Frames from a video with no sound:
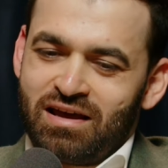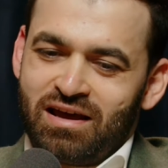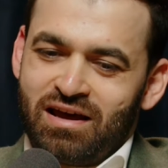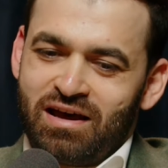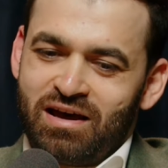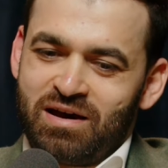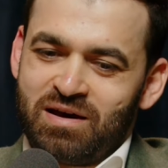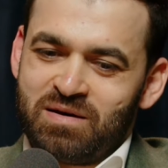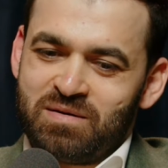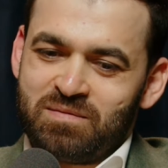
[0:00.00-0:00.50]

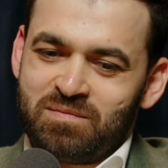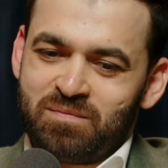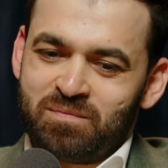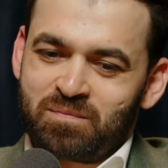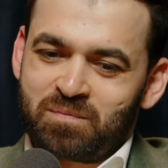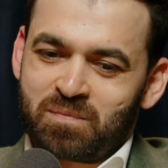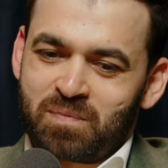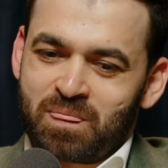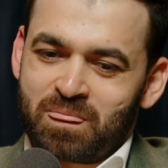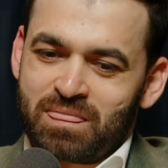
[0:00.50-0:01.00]

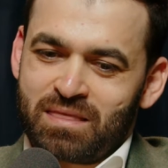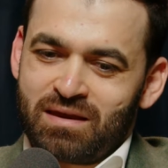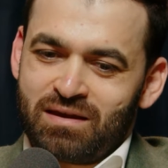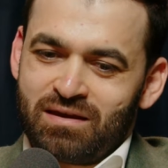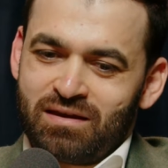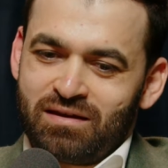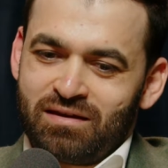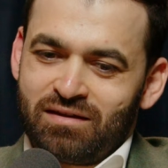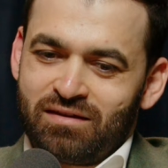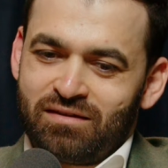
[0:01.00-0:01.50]

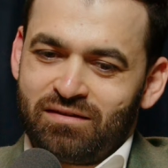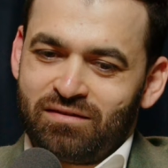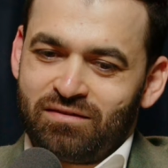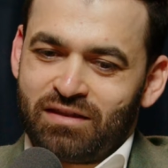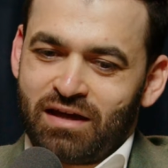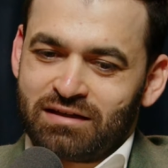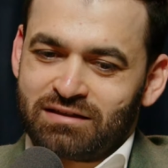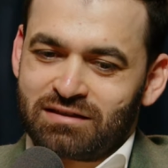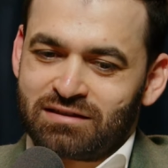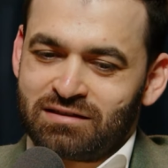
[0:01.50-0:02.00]

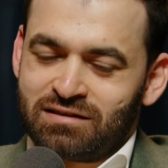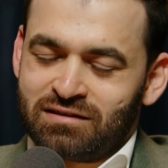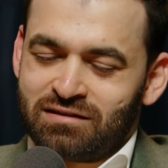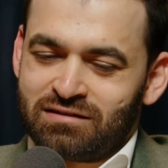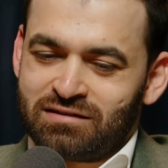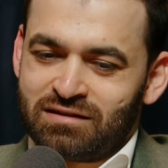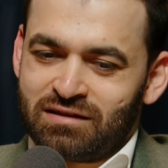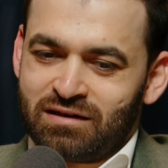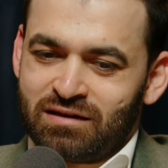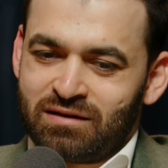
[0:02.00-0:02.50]
That
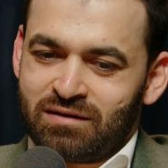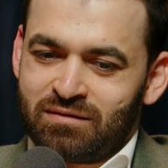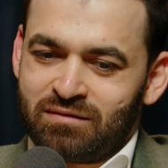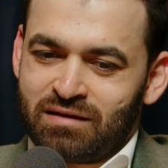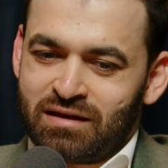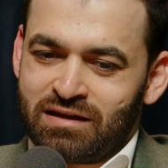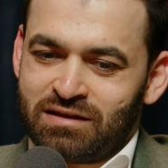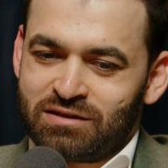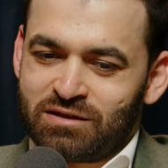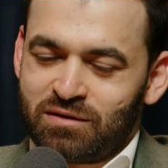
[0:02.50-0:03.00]
didn't
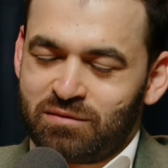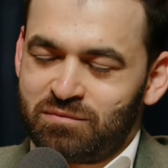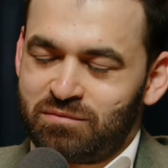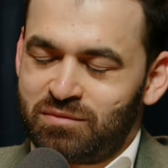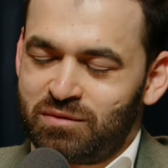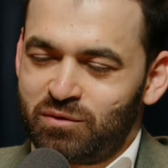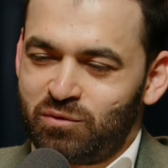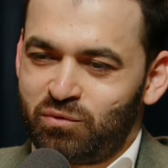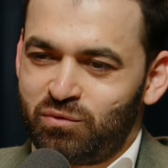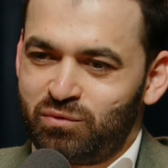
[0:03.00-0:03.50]
end up